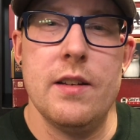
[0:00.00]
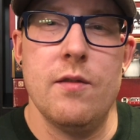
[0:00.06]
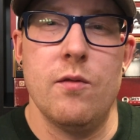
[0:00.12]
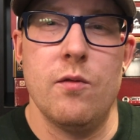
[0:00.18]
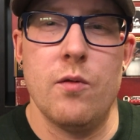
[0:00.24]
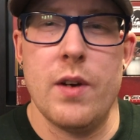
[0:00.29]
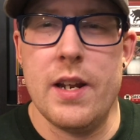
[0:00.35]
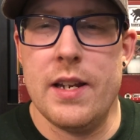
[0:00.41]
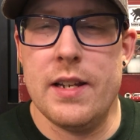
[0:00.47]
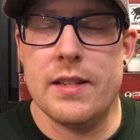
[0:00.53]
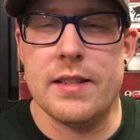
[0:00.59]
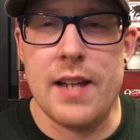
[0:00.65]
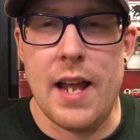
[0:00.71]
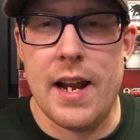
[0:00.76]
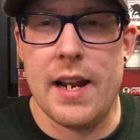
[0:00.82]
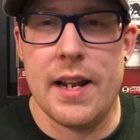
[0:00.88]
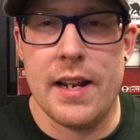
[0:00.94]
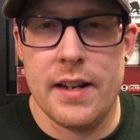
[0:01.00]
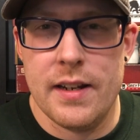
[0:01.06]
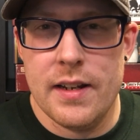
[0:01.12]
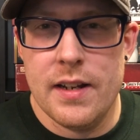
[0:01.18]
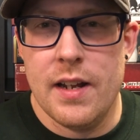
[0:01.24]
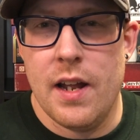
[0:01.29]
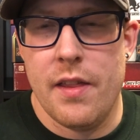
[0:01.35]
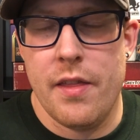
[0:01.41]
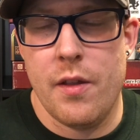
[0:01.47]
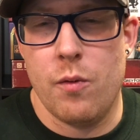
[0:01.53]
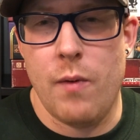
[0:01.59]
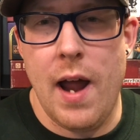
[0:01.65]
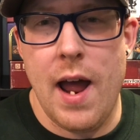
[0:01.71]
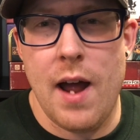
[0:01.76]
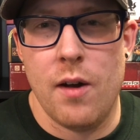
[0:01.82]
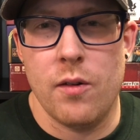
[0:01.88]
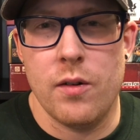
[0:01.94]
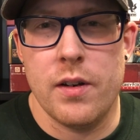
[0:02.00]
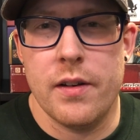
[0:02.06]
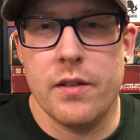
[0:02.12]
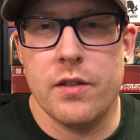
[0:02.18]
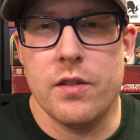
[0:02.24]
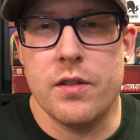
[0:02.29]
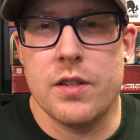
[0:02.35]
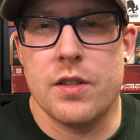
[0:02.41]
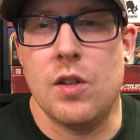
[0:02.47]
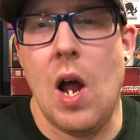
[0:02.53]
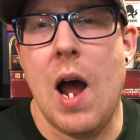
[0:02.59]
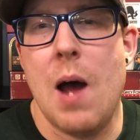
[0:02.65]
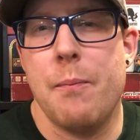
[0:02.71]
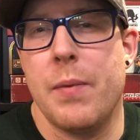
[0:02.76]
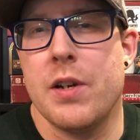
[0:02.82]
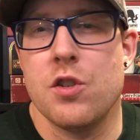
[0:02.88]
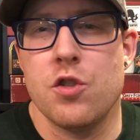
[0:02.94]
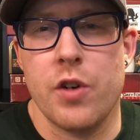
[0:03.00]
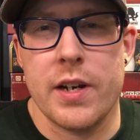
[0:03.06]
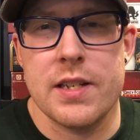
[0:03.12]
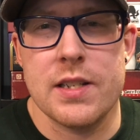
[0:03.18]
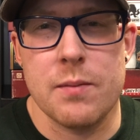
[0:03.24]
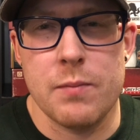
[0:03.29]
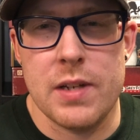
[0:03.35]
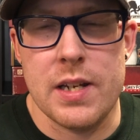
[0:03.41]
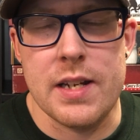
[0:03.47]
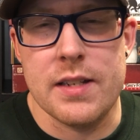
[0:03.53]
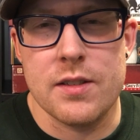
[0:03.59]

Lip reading: resetting the round, stop and drink some tea.